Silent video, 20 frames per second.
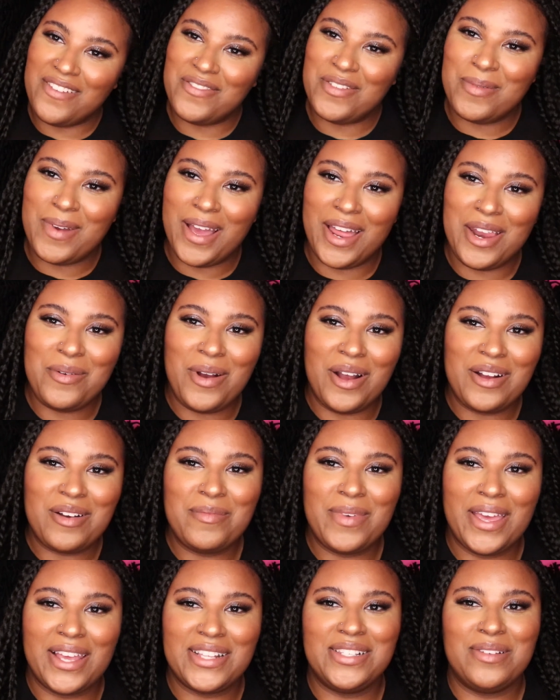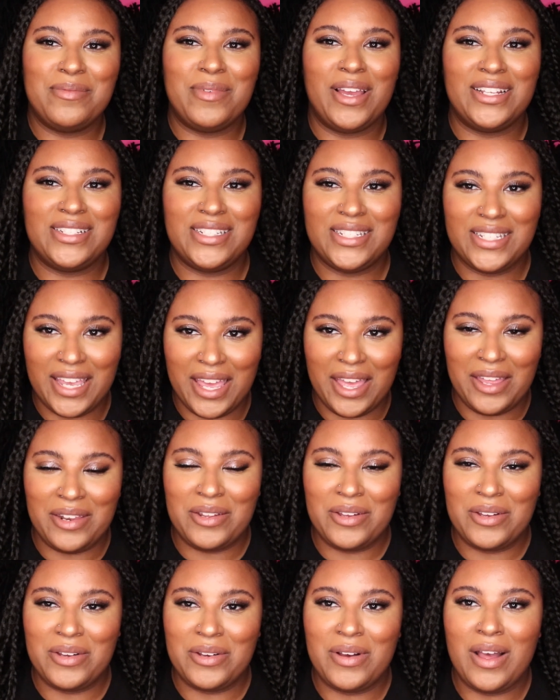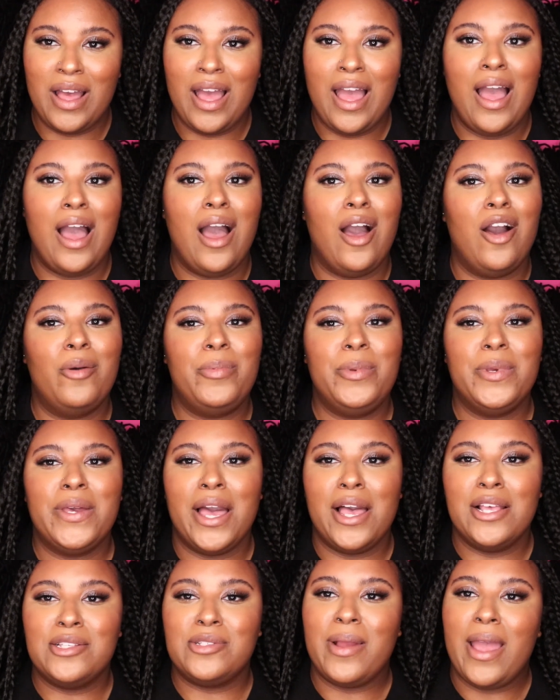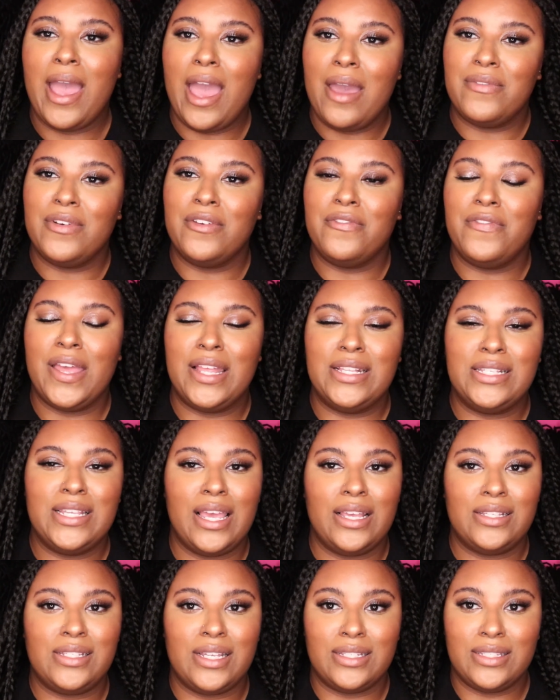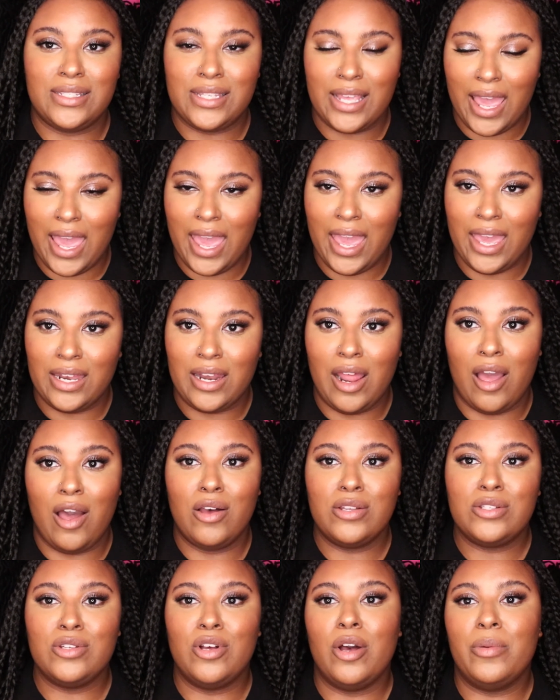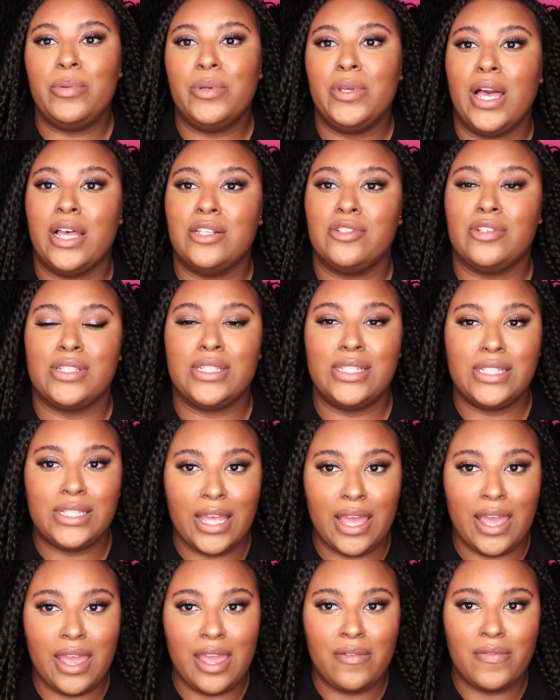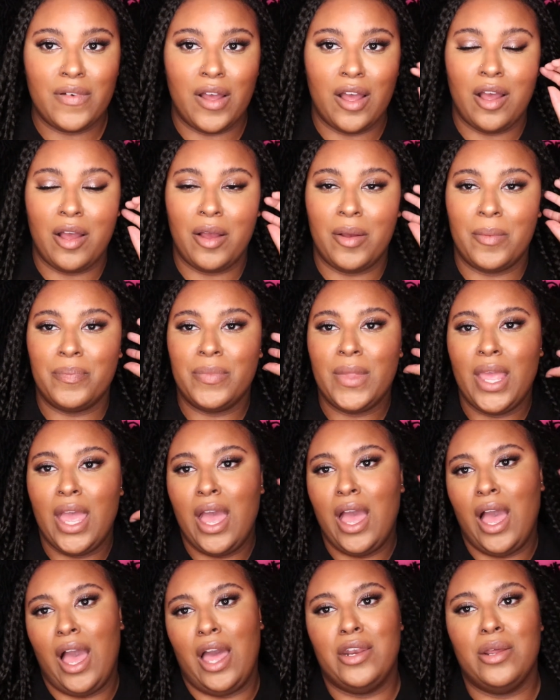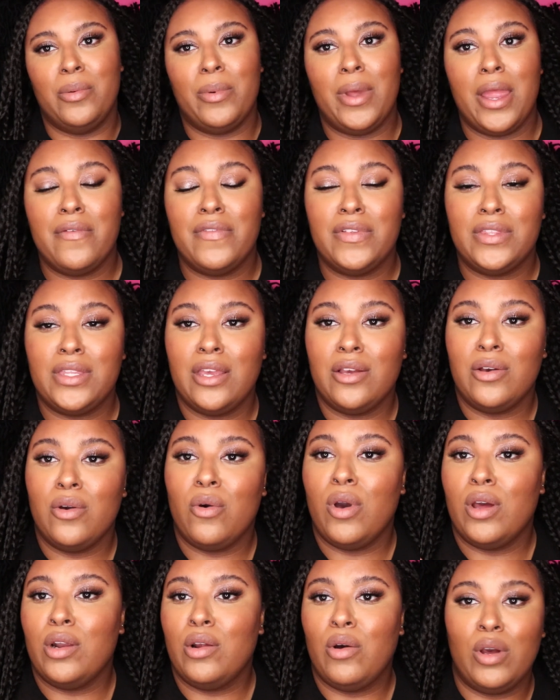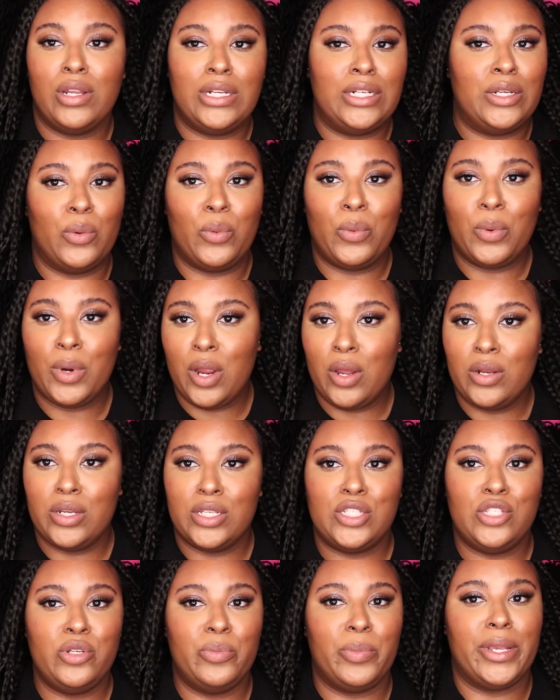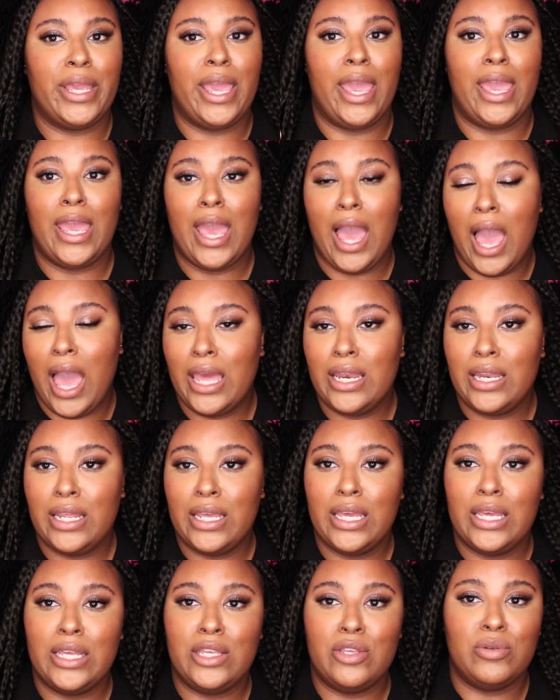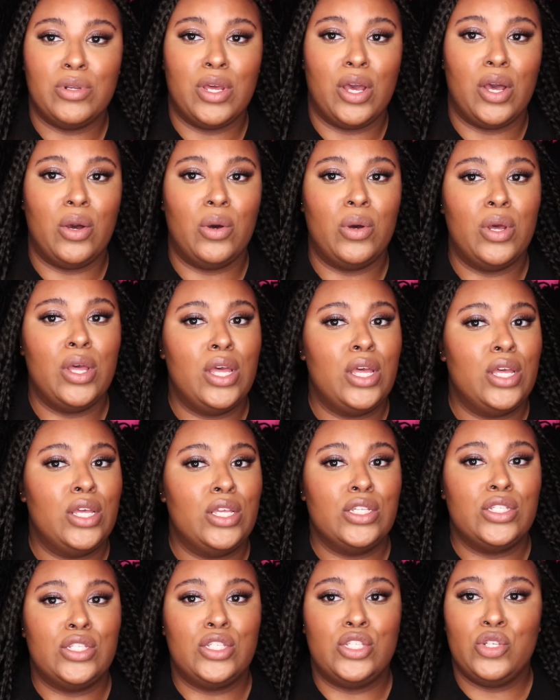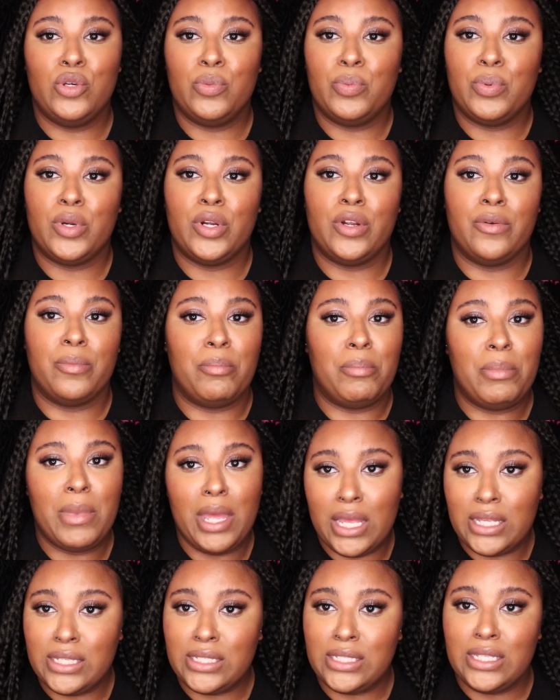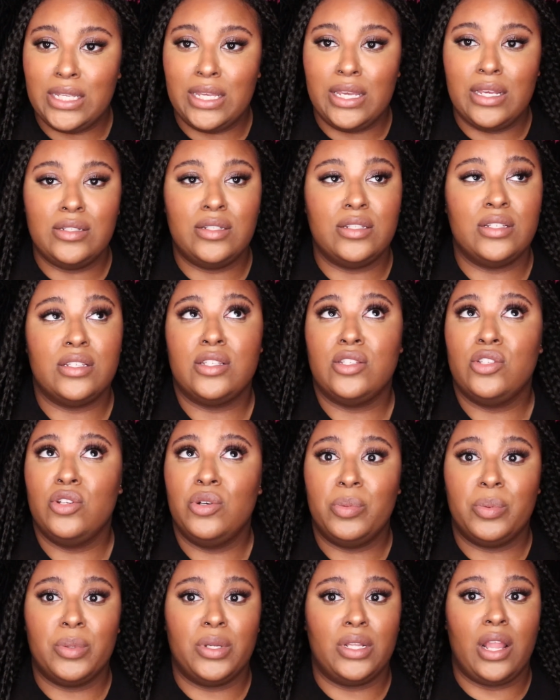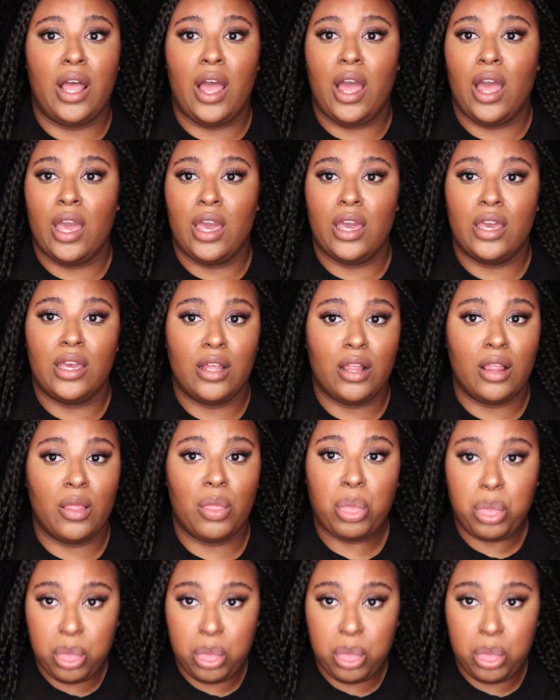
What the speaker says: everybody, welcome back to my channel. I hope you guys are having a fantastic day, and I also hope you guys are safe. I know with everything going on in the world, it's super chaotic, you know, super messy, just super like